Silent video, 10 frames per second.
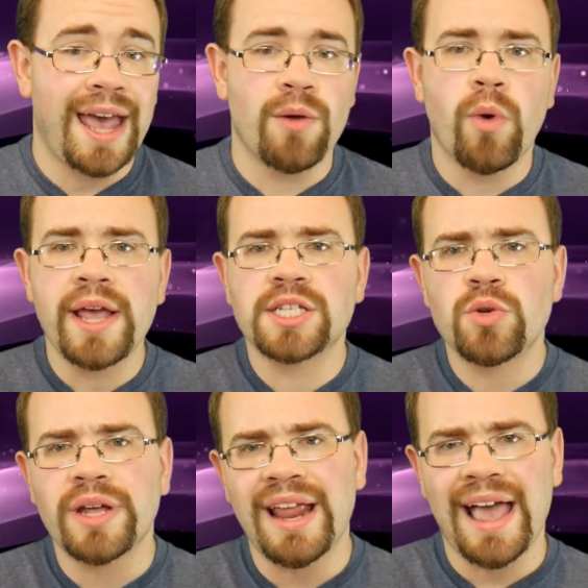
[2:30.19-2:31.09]
and ways
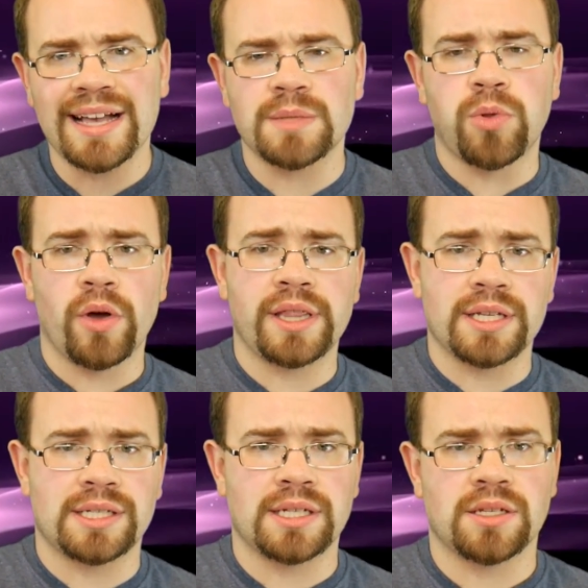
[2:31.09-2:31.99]
you can exploit
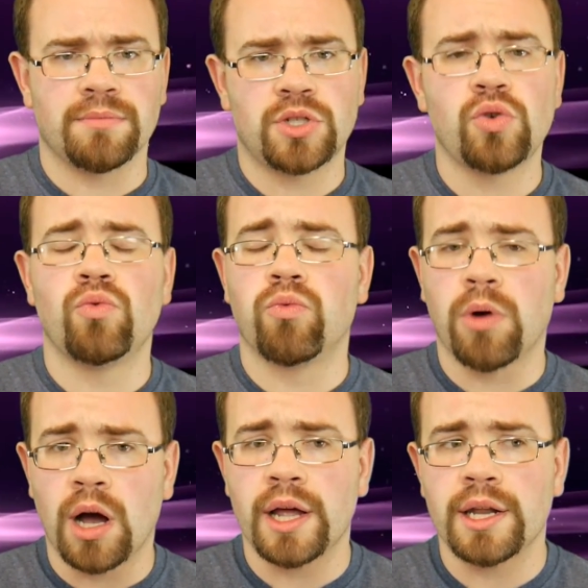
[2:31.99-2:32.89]
the system to
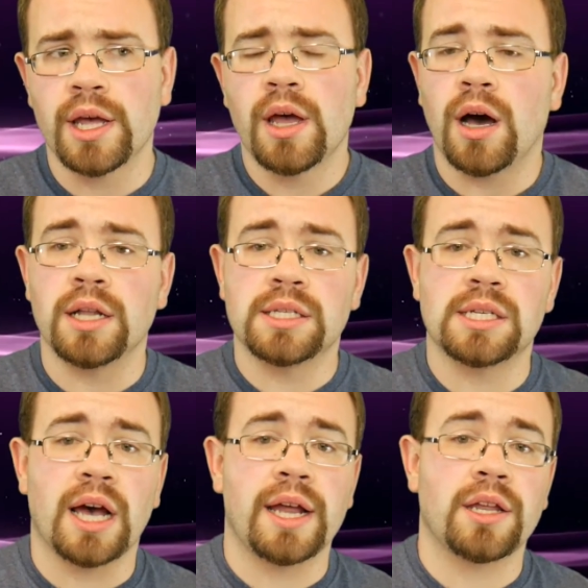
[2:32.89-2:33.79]
run
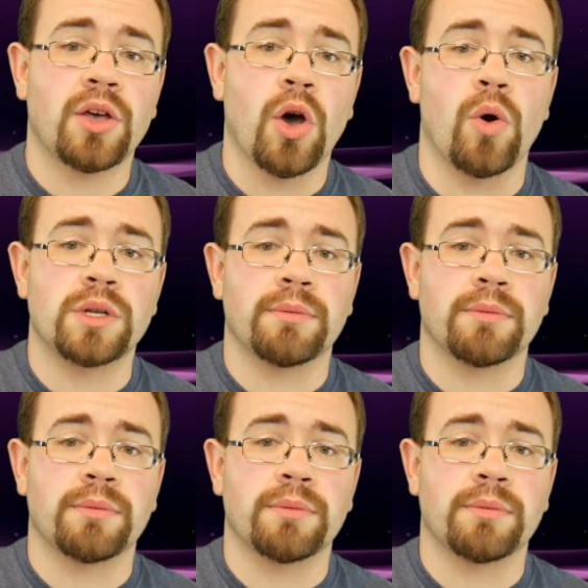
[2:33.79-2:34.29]
unsigned code.